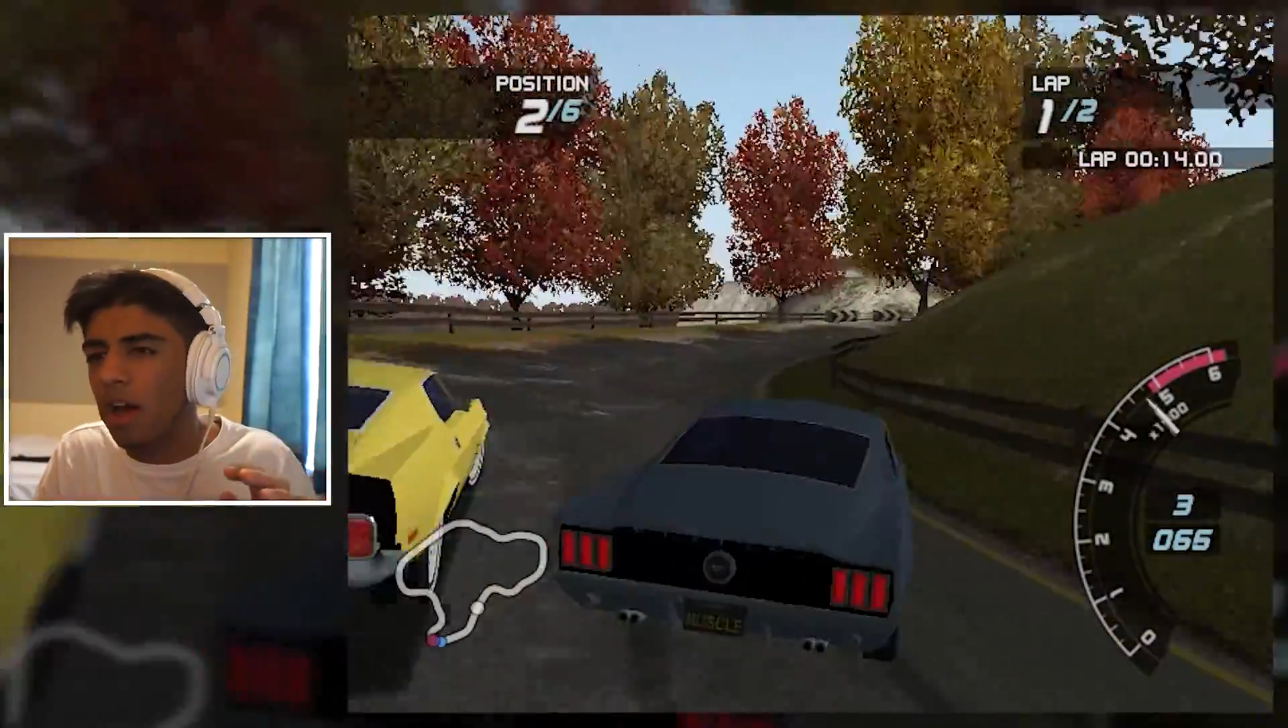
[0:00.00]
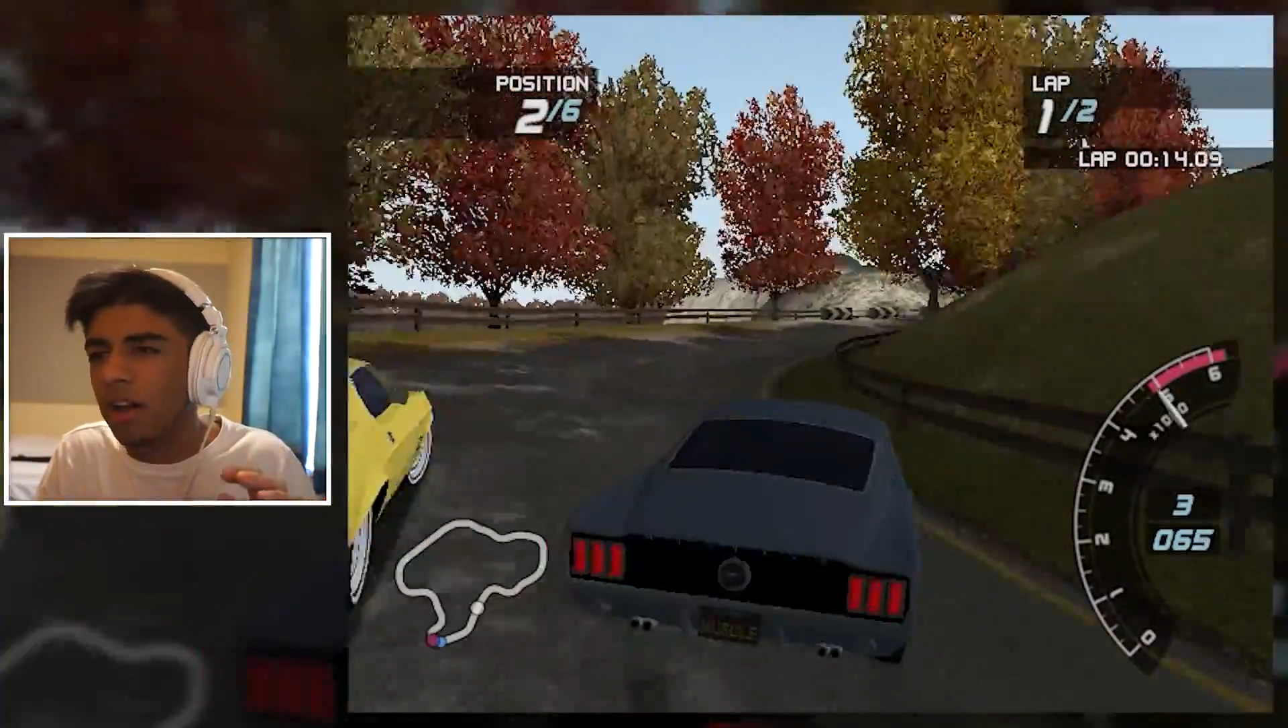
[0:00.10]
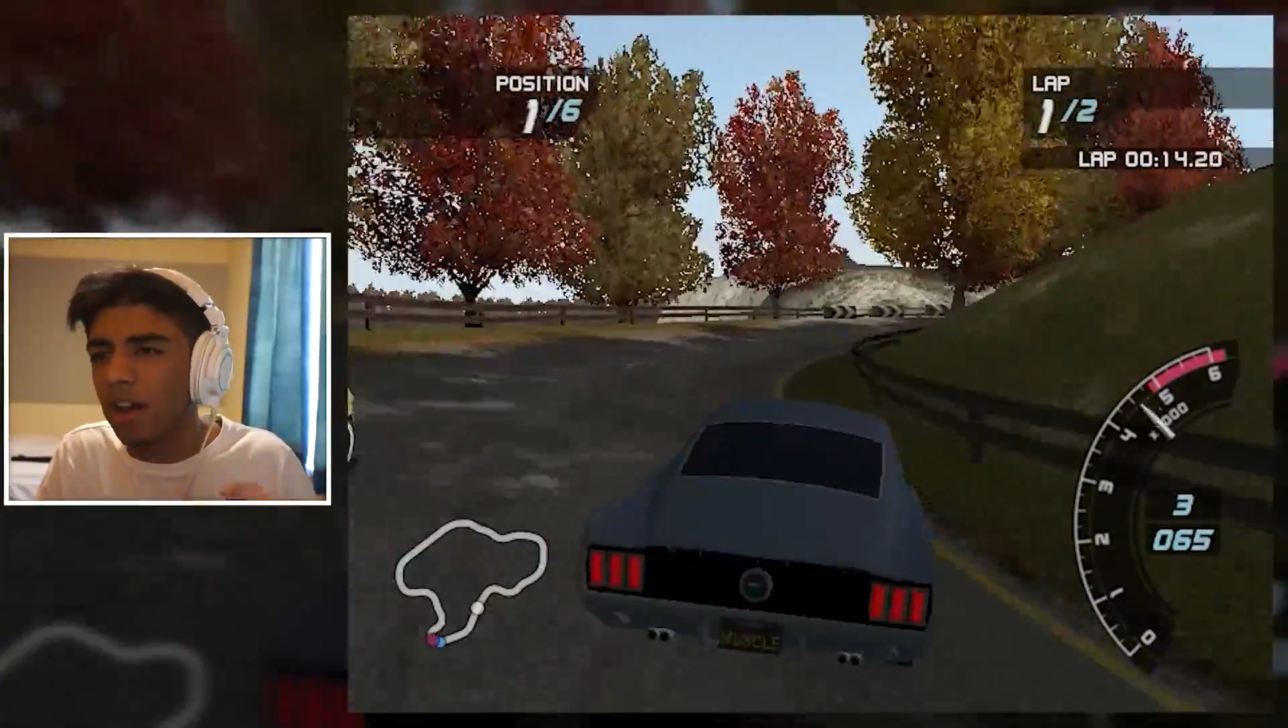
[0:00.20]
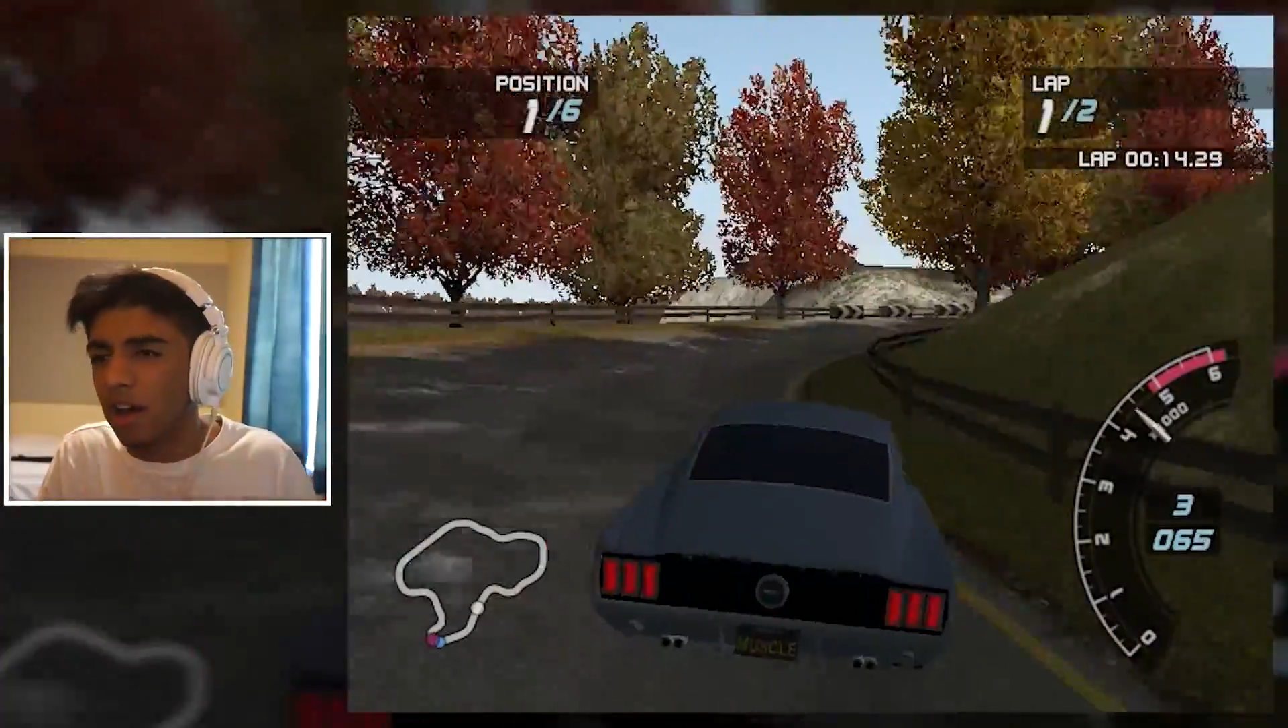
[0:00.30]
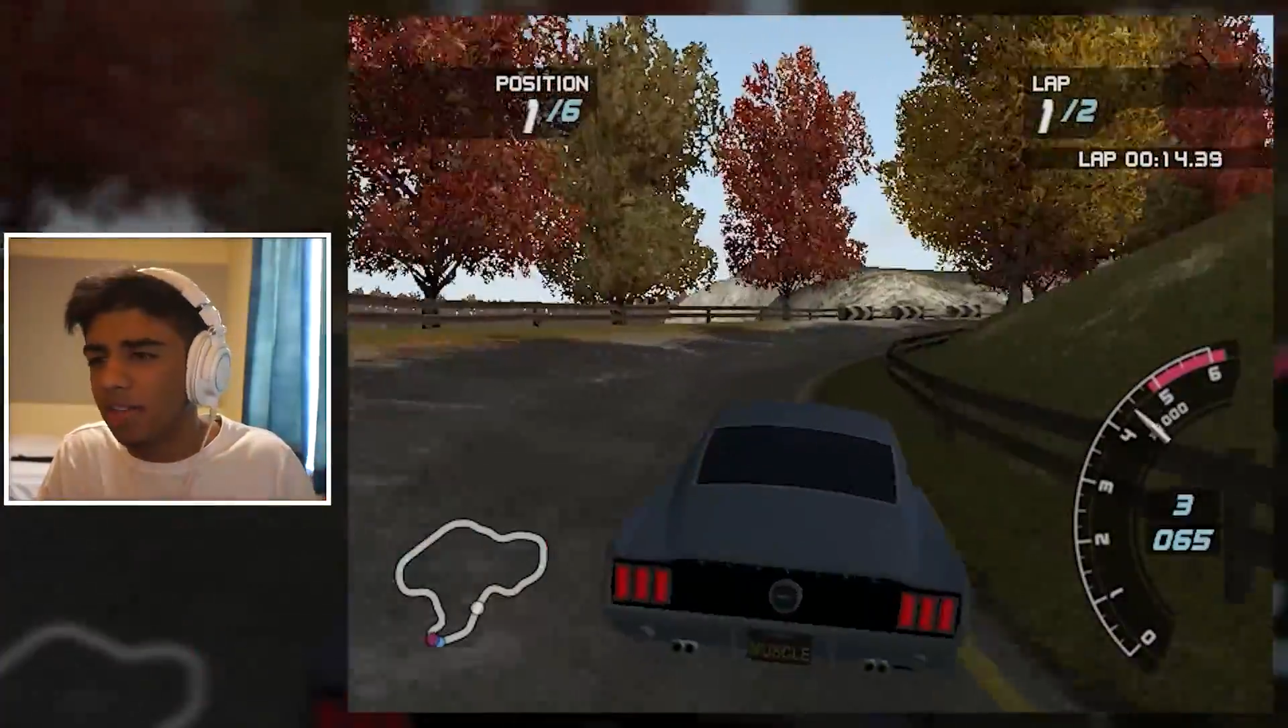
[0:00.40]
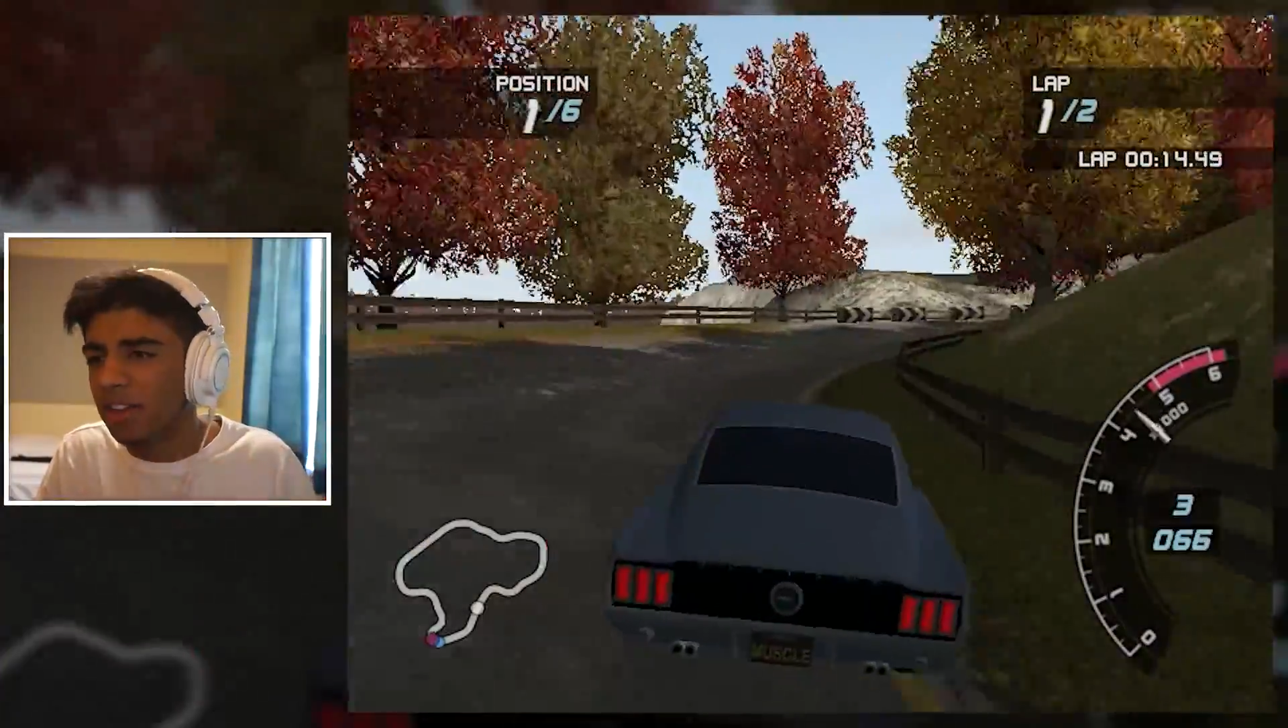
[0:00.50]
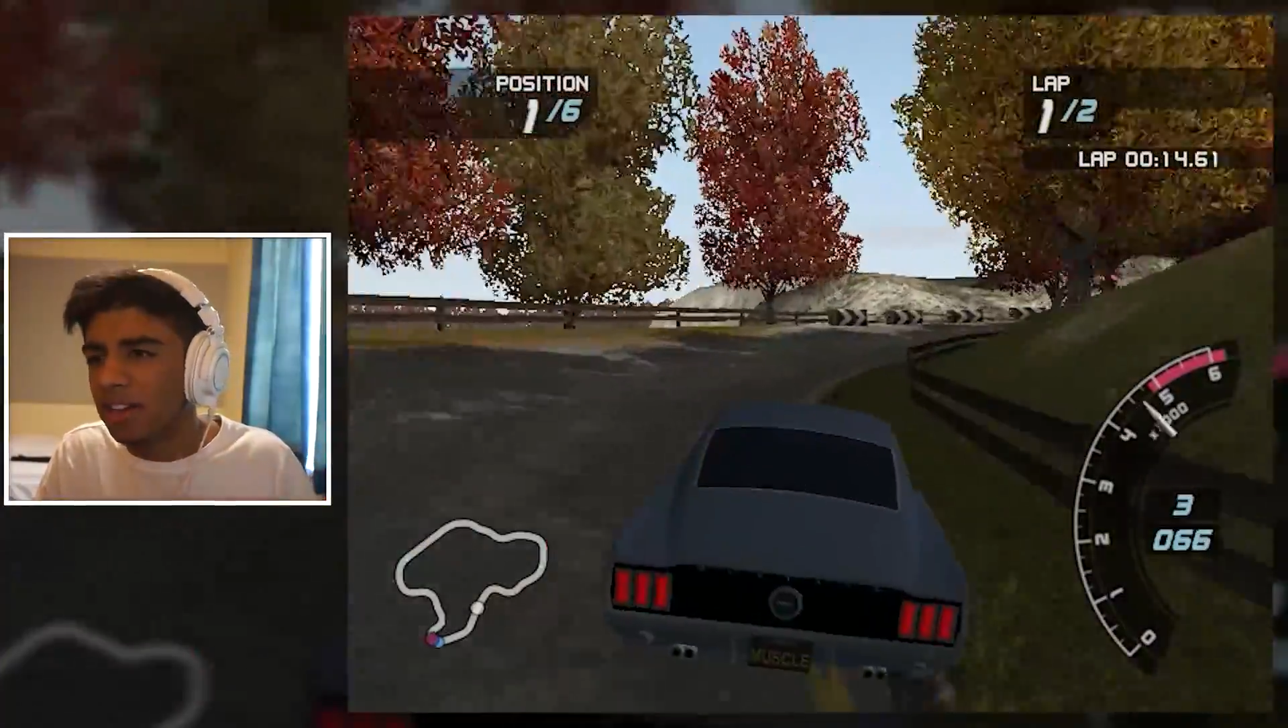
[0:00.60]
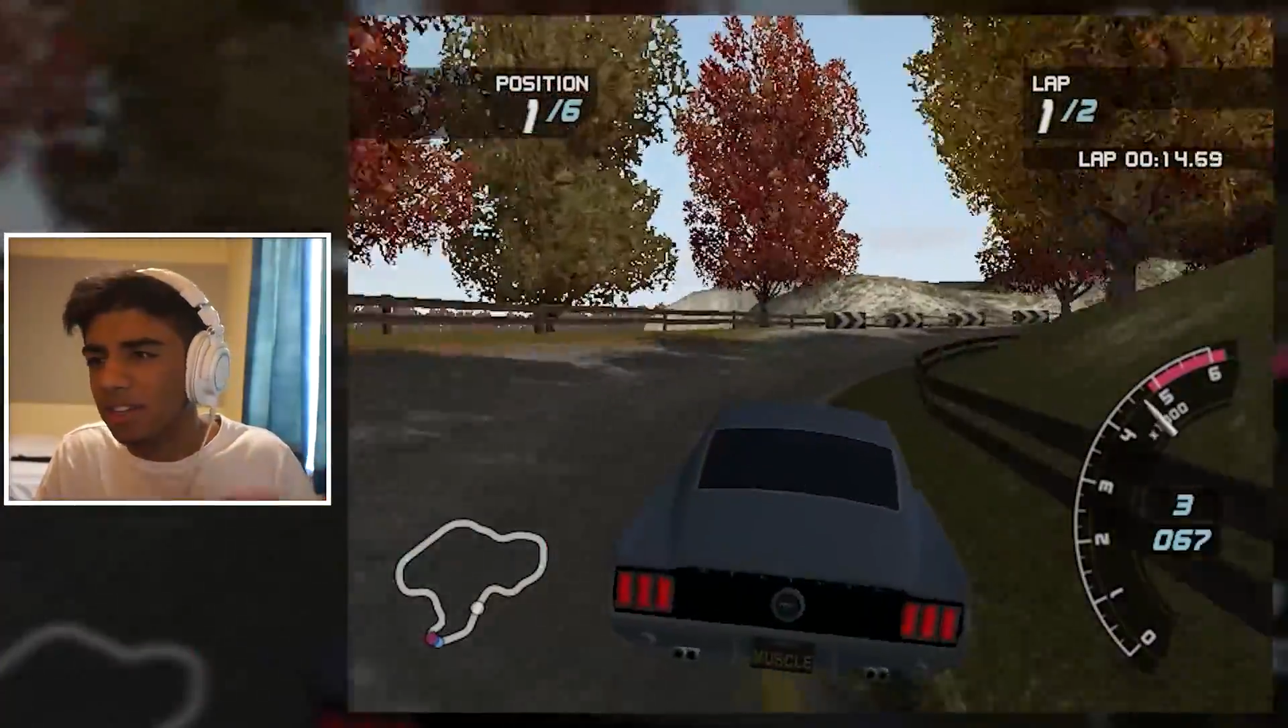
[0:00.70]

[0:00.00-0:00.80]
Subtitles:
on earth